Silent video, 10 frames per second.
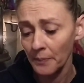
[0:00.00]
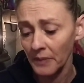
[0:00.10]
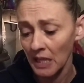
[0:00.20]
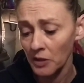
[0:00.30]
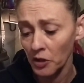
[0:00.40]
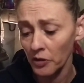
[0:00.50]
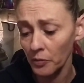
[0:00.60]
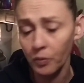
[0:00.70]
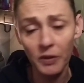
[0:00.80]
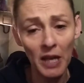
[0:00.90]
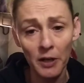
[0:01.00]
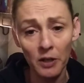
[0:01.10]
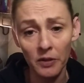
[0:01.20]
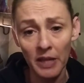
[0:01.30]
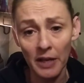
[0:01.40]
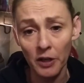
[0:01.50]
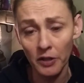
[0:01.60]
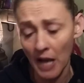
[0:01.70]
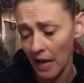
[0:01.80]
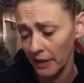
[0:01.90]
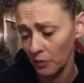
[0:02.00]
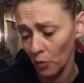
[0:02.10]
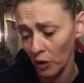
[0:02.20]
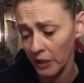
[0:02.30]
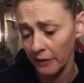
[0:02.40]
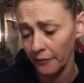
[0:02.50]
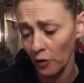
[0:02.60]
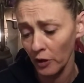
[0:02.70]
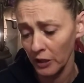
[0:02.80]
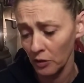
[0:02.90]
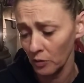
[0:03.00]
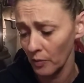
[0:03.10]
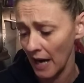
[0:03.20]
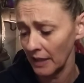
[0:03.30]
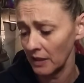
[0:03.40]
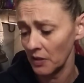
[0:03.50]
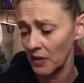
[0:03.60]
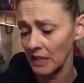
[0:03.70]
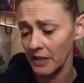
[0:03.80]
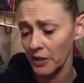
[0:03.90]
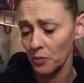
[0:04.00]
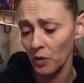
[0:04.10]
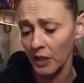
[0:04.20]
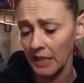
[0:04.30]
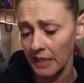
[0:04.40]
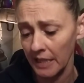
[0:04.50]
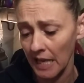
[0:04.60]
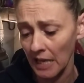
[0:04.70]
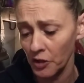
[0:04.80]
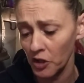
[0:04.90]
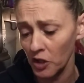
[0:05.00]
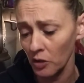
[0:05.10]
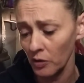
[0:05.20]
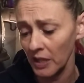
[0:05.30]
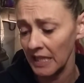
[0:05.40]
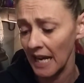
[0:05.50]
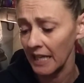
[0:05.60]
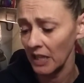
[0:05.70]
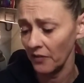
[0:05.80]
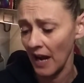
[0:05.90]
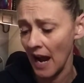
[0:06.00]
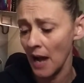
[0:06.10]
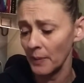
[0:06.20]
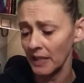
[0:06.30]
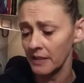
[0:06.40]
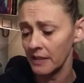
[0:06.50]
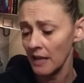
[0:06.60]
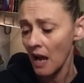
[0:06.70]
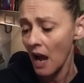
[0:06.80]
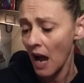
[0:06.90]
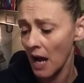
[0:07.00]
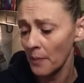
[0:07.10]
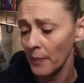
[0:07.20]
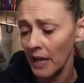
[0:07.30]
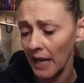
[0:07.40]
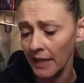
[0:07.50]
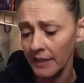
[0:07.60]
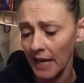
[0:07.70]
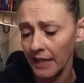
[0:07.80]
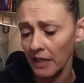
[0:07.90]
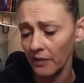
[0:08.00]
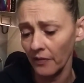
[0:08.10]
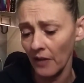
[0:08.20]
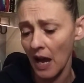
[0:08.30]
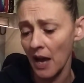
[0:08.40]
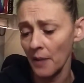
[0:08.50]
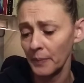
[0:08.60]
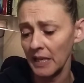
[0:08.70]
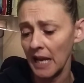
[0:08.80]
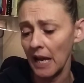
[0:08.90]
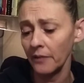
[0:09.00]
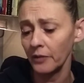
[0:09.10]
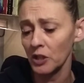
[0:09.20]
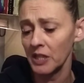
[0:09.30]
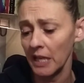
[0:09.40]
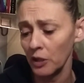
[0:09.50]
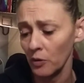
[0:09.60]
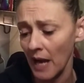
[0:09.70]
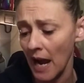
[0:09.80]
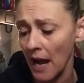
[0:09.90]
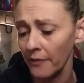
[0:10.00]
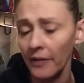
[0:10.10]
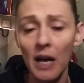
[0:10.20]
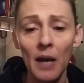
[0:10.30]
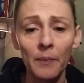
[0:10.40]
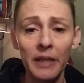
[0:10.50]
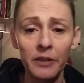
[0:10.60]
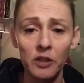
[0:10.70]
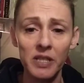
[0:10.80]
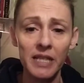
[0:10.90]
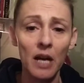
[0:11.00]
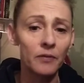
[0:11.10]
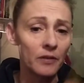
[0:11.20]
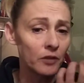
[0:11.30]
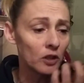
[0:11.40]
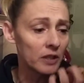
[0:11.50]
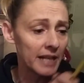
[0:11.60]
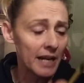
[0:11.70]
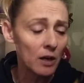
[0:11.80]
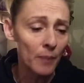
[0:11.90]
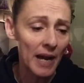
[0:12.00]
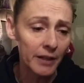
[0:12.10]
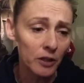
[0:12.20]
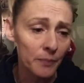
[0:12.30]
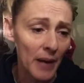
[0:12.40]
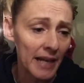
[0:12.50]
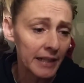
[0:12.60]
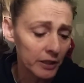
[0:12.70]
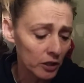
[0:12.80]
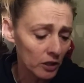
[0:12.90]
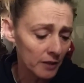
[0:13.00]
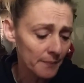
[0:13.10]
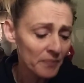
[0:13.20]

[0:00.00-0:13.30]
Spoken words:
Things that are not working for you, right? The things that are working against you, the negative habits and negative behaviors that you have in yourself. If you're a nail biter, biting your